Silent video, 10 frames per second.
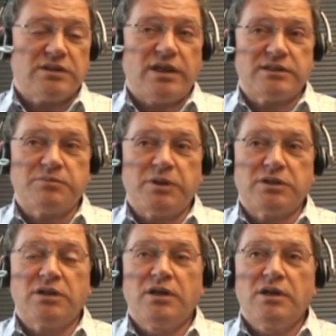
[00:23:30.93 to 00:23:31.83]
It doesn't
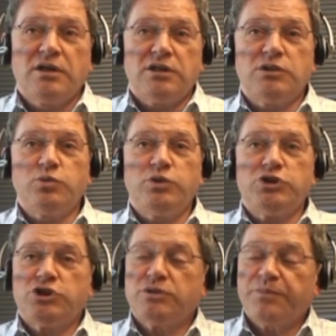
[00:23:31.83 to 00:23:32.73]
matter in
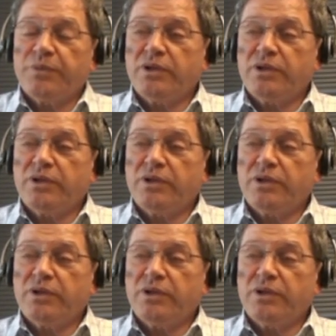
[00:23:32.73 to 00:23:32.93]
which